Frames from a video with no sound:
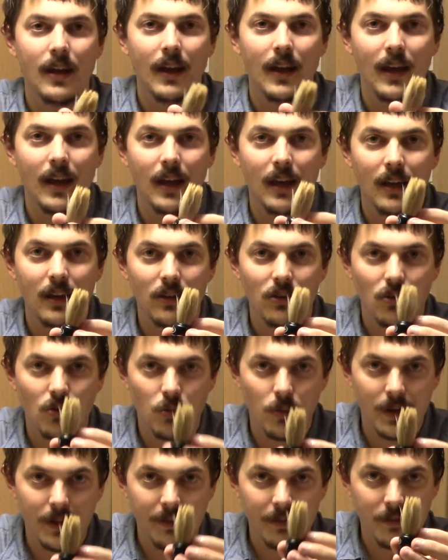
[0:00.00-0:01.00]
and
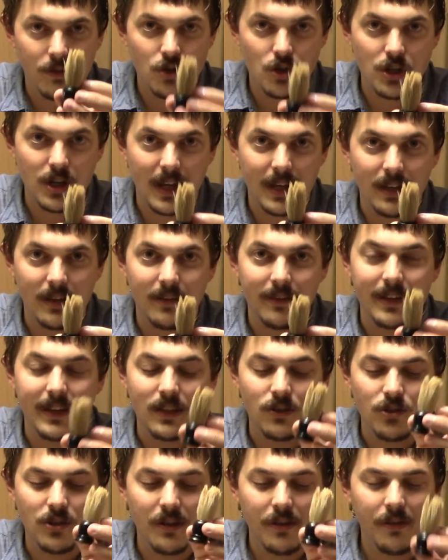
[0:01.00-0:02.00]
twist
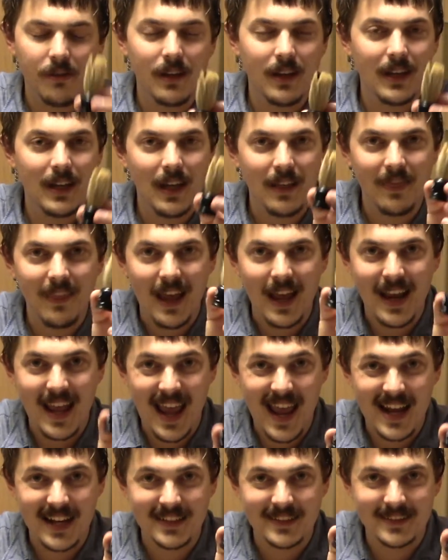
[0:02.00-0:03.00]
gently just to get that
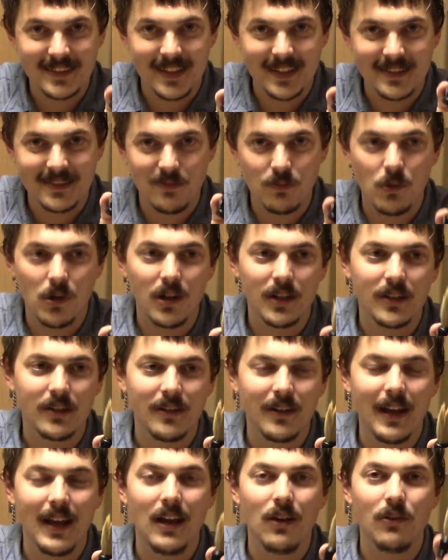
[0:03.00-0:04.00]
excess
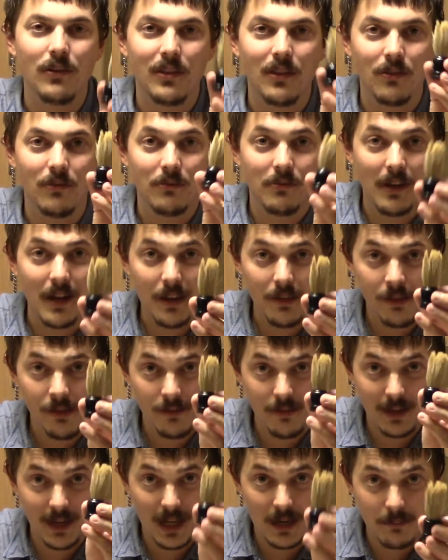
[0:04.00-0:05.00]
water out. The
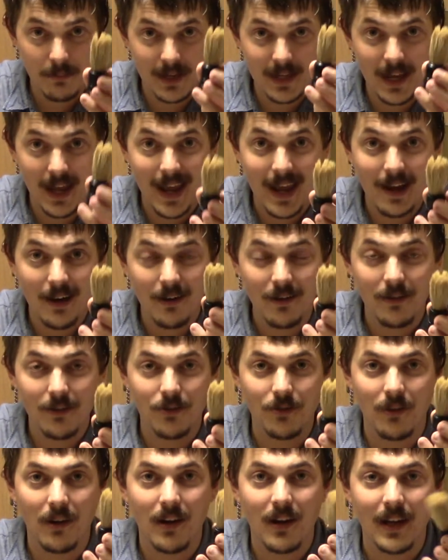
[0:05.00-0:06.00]
rest can be air
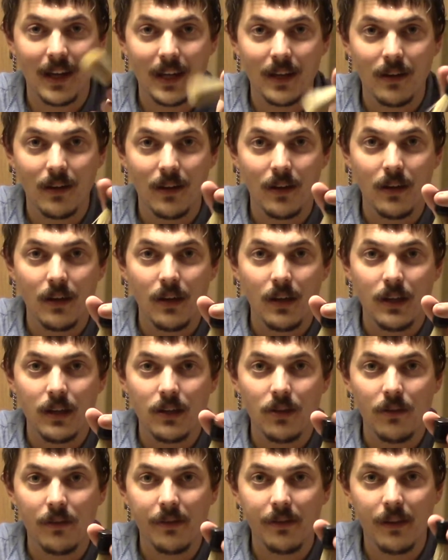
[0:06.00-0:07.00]
dried.
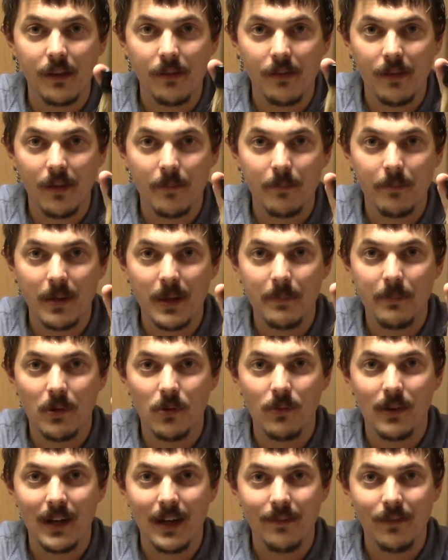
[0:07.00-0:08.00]
You'll see some
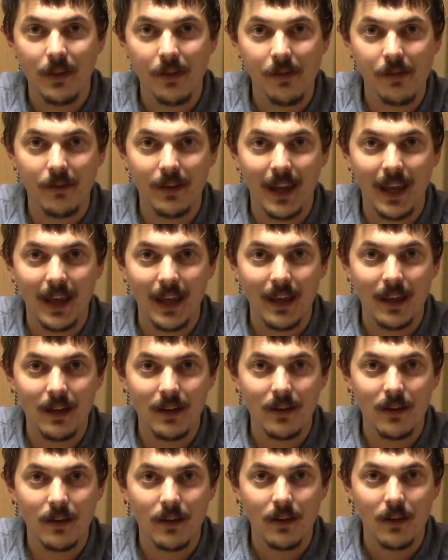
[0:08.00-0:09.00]
people will have a
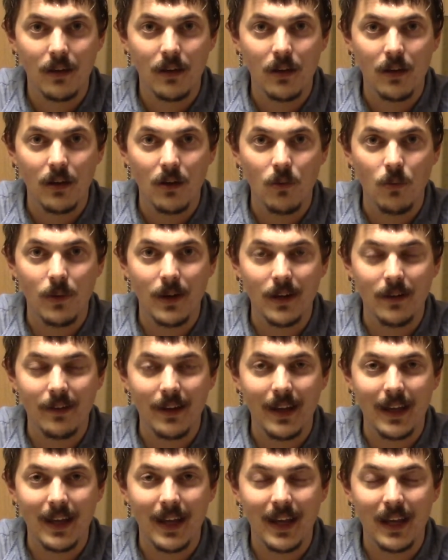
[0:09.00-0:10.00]
stand where
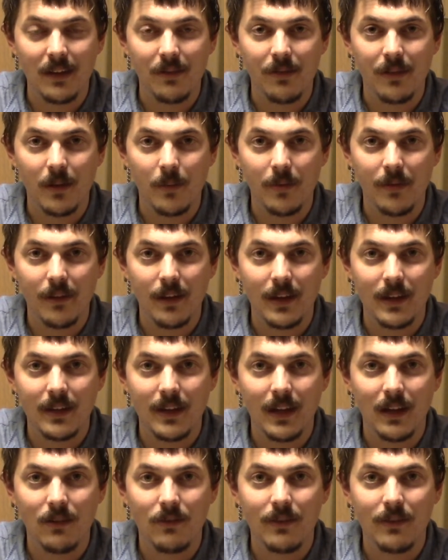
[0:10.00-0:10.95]
it hangs upside down.